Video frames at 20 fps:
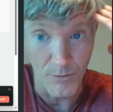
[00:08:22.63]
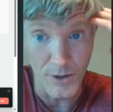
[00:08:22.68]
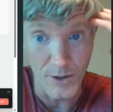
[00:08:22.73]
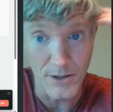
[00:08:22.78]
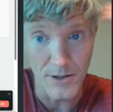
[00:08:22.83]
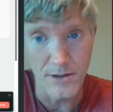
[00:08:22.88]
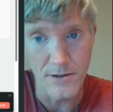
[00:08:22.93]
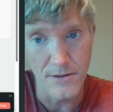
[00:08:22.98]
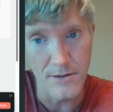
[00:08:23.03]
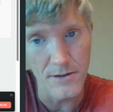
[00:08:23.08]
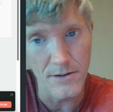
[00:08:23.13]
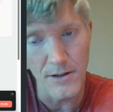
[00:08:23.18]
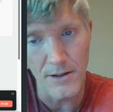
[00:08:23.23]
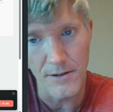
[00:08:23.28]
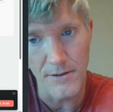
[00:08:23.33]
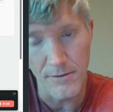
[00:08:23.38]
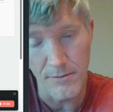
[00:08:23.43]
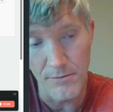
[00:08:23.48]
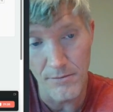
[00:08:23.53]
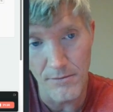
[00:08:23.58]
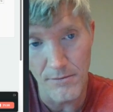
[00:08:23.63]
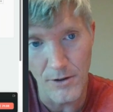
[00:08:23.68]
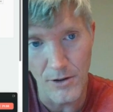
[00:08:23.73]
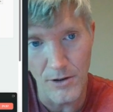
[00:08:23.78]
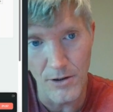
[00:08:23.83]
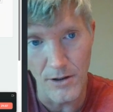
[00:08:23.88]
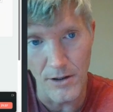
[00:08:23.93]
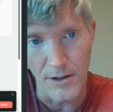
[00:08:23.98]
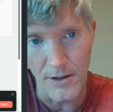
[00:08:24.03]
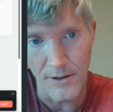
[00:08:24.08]
which is
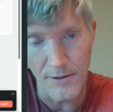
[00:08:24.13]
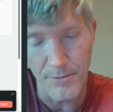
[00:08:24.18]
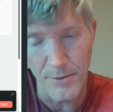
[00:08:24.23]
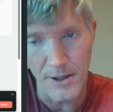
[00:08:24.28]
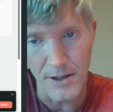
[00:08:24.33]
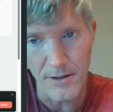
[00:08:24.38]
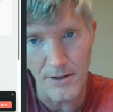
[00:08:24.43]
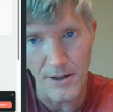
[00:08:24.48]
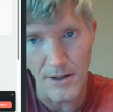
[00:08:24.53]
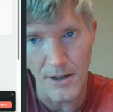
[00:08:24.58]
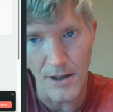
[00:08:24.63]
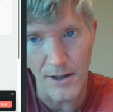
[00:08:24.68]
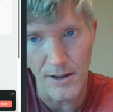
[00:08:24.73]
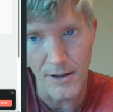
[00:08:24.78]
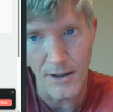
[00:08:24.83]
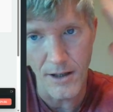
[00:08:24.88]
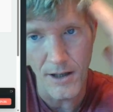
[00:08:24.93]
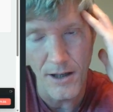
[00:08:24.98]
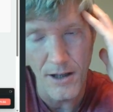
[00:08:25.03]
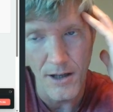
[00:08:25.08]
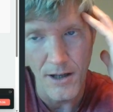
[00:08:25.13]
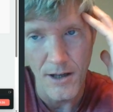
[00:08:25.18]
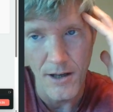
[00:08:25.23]
good. It's better than nothing.